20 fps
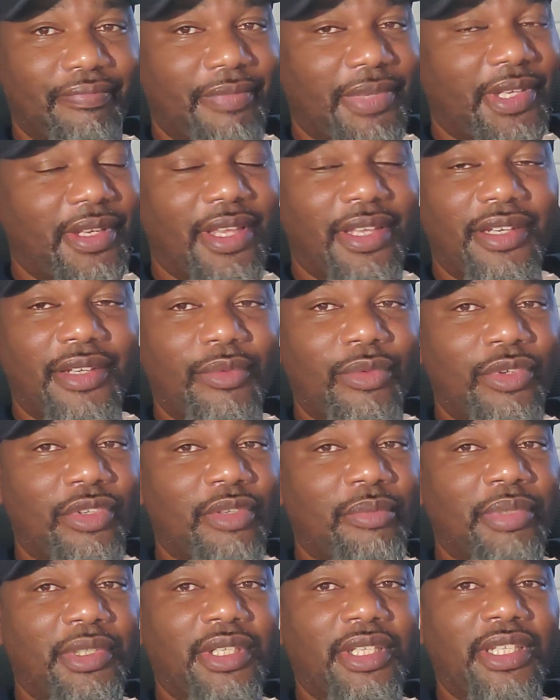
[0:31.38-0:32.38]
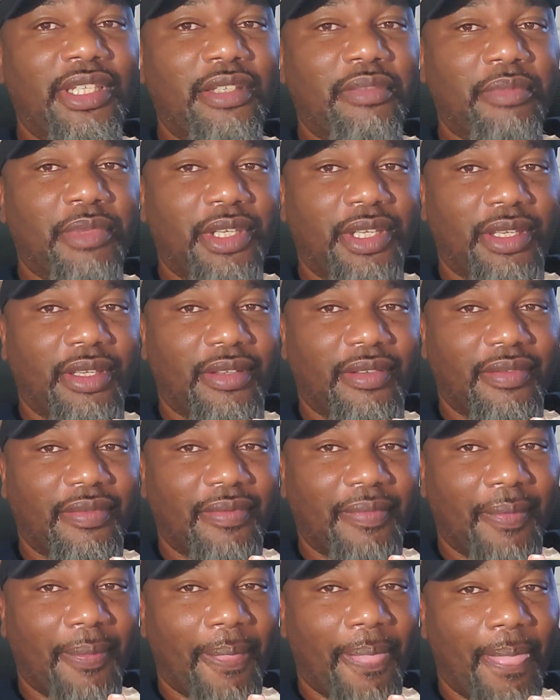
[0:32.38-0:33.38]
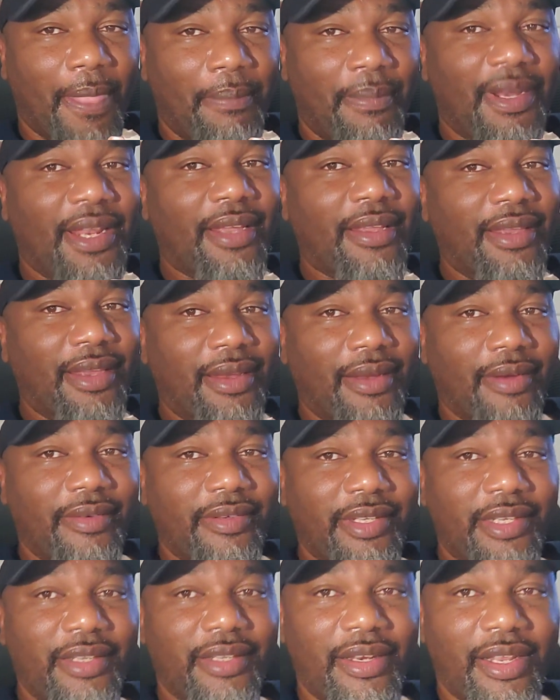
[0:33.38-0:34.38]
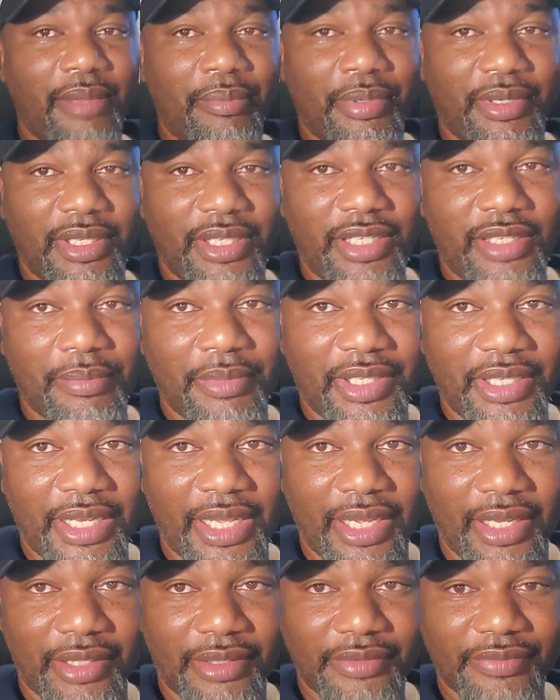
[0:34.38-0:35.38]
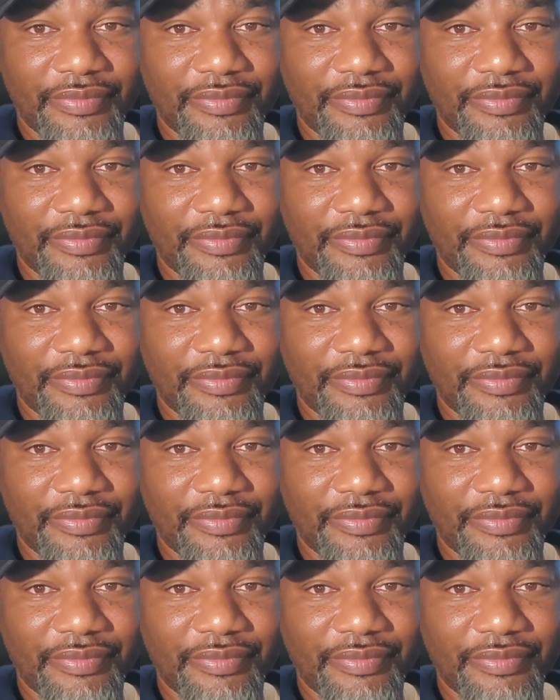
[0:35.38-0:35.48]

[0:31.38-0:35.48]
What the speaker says: but they didn't want to believe me. But I guarantee you they believe me now.